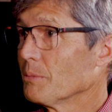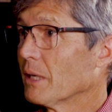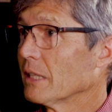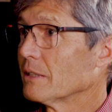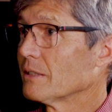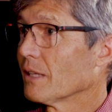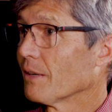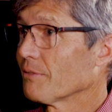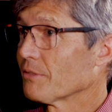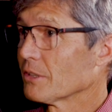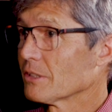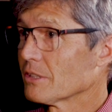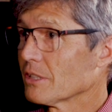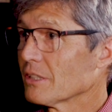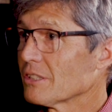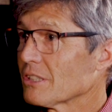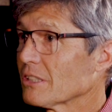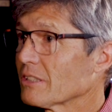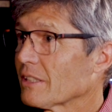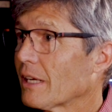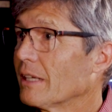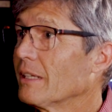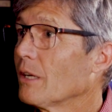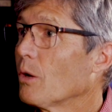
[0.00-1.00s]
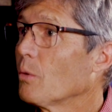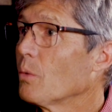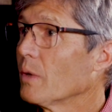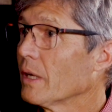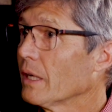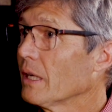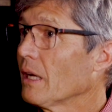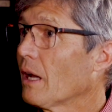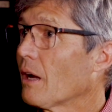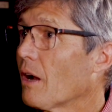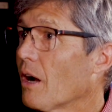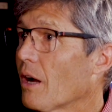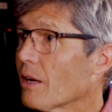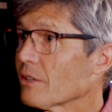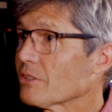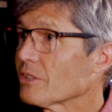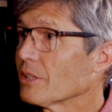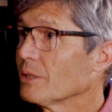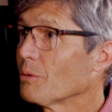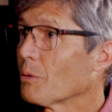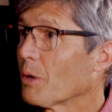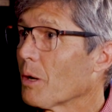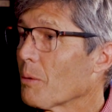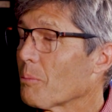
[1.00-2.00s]
You made tough decisions. I know we at
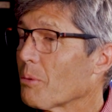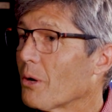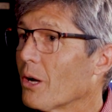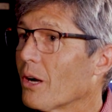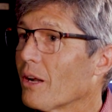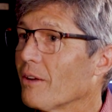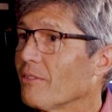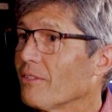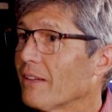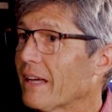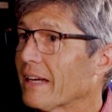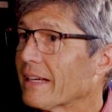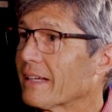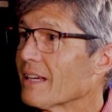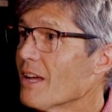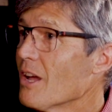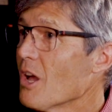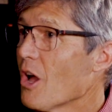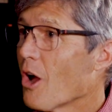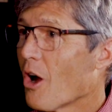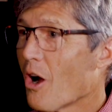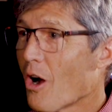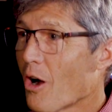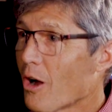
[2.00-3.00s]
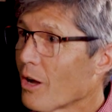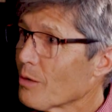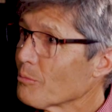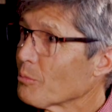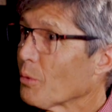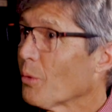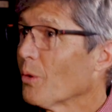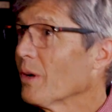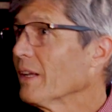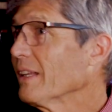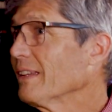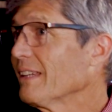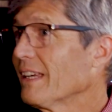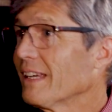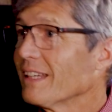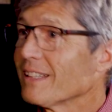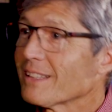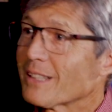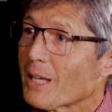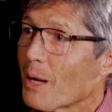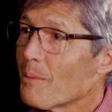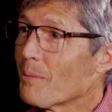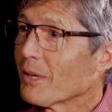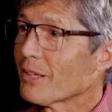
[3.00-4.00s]
Odyssey were a part of like onboarding the
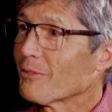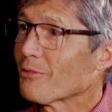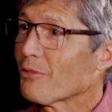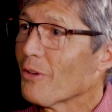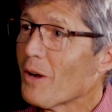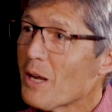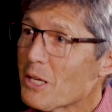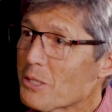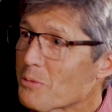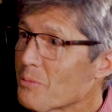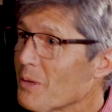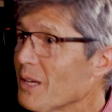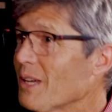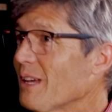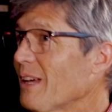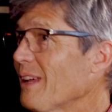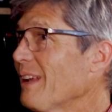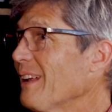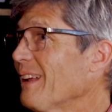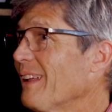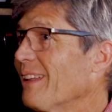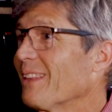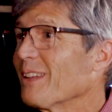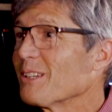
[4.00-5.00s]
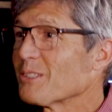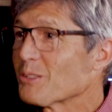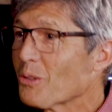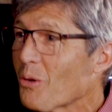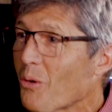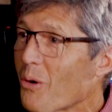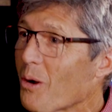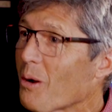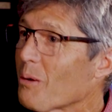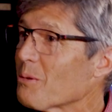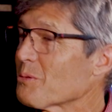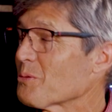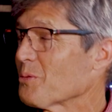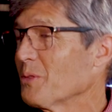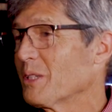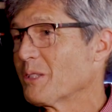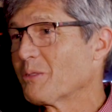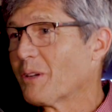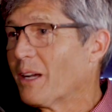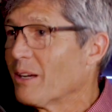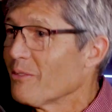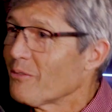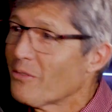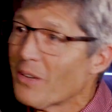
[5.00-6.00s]
incoming freshmen in the dorms. We
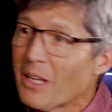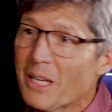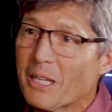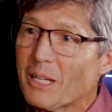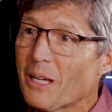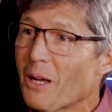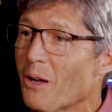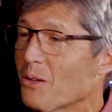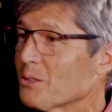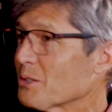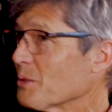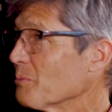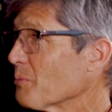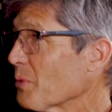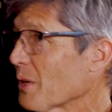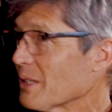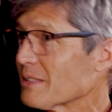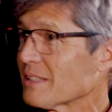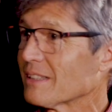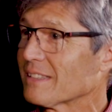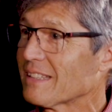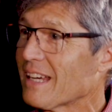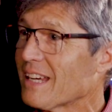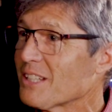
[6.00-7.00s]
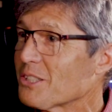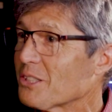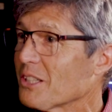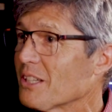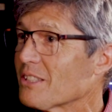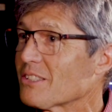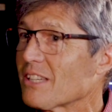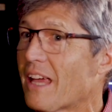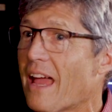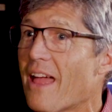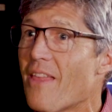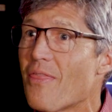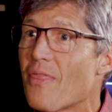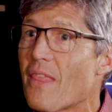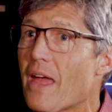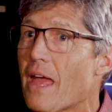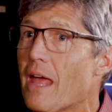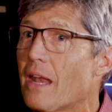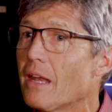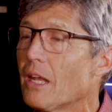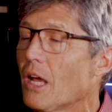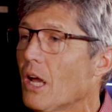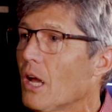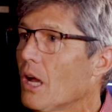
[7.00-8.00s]
created videos and presentations, and
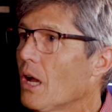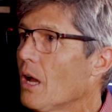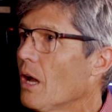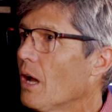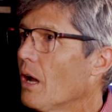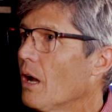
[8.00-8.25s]
then